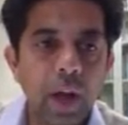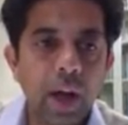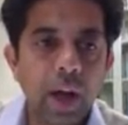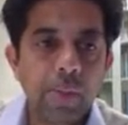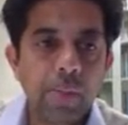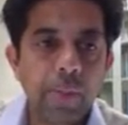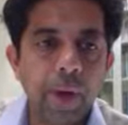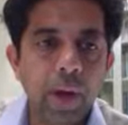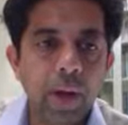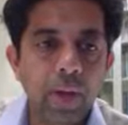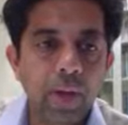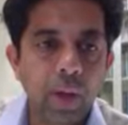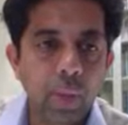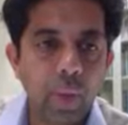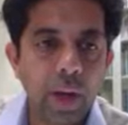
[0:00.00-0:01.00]
um,
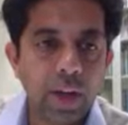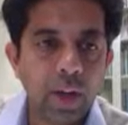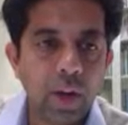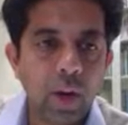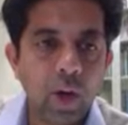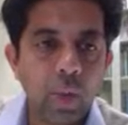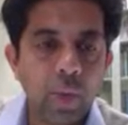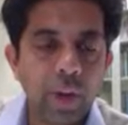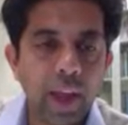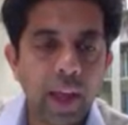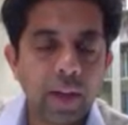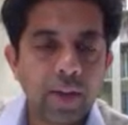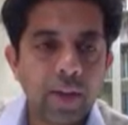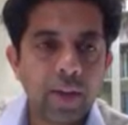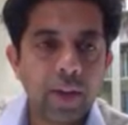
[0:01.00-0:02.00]
that went along with
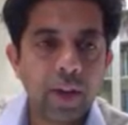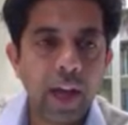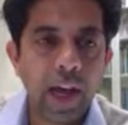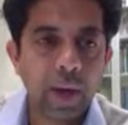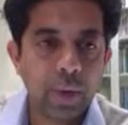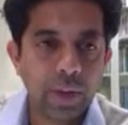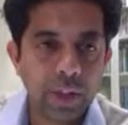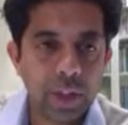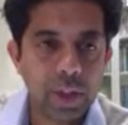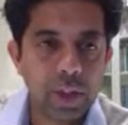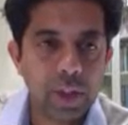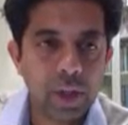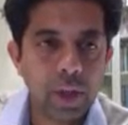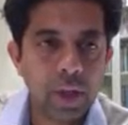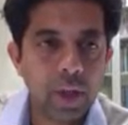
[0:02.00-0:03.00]
that
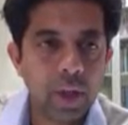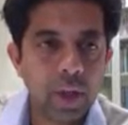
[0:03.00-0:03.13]
acquisition.